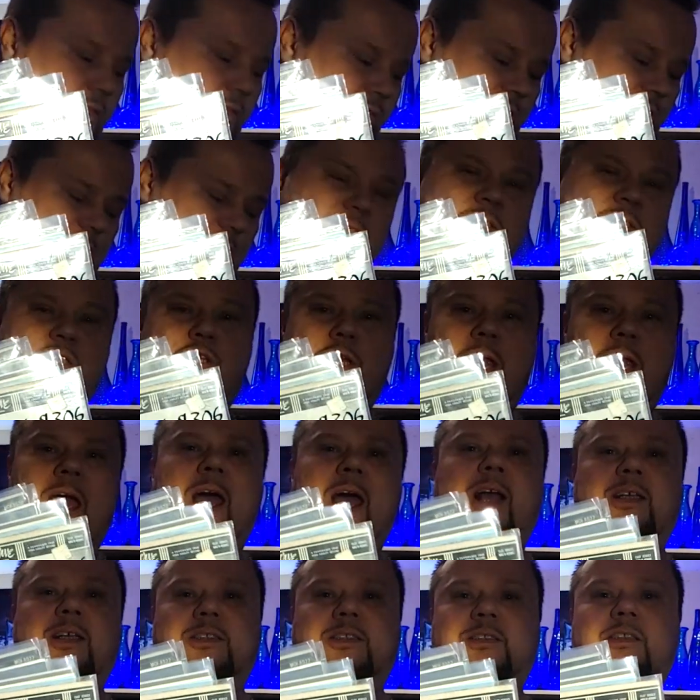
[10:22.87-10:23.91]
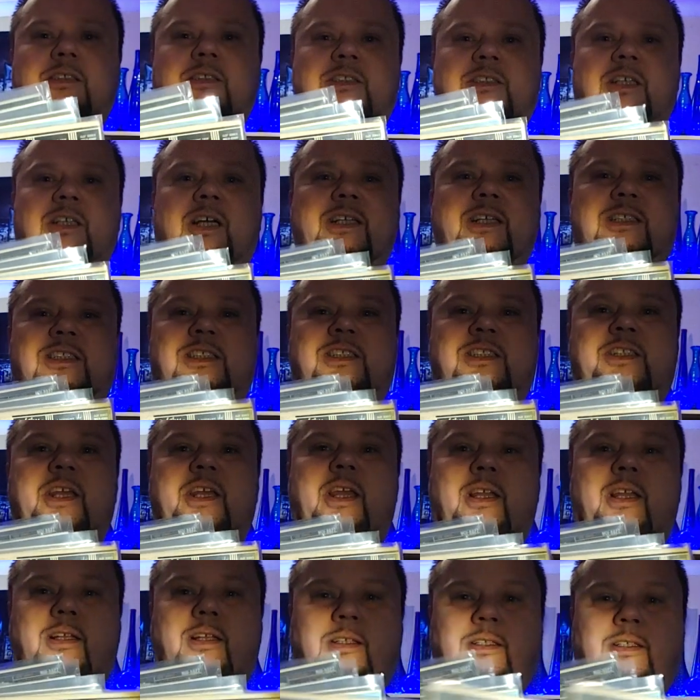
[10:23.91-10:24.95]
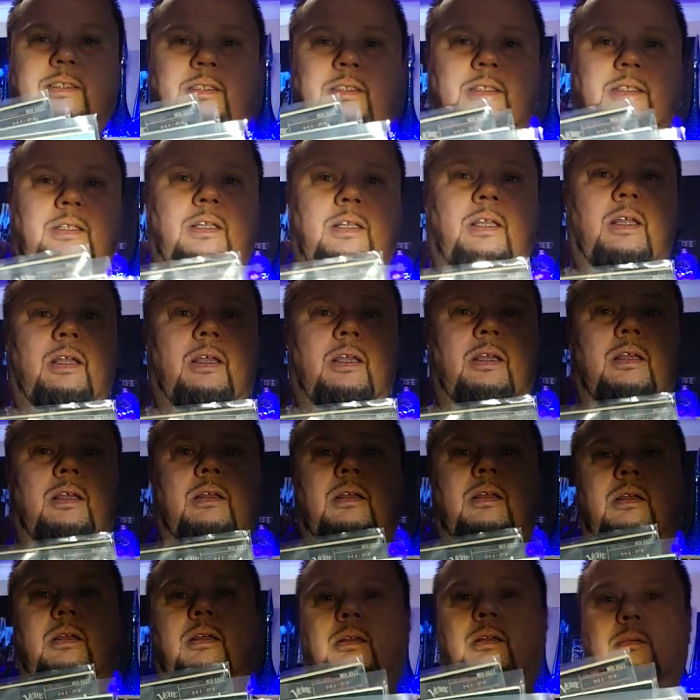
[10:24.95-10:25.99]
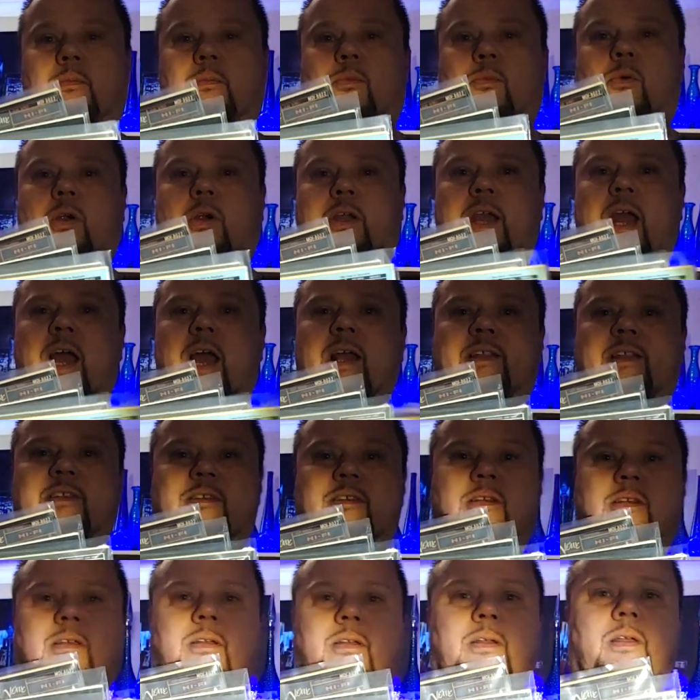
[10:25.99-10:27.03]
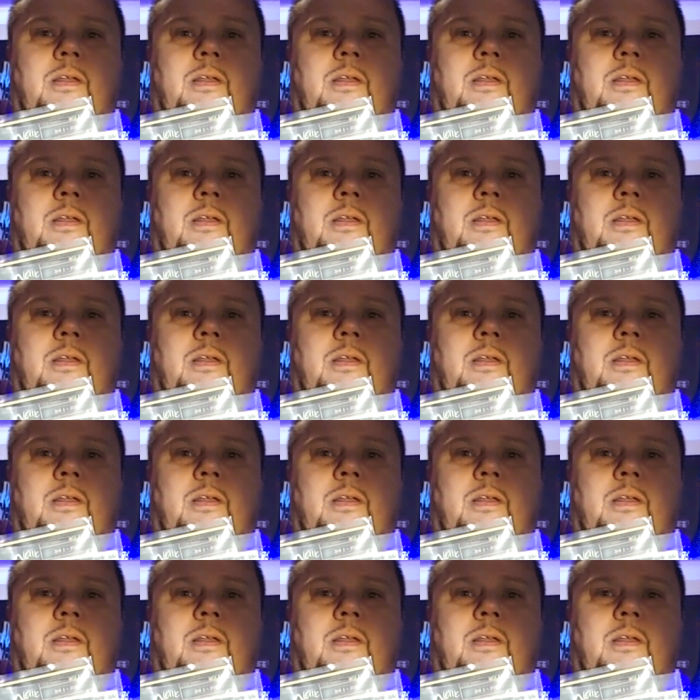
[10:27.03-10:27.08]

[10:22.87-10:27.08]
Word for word: This is jazz. Sonny Stitt. More Getz.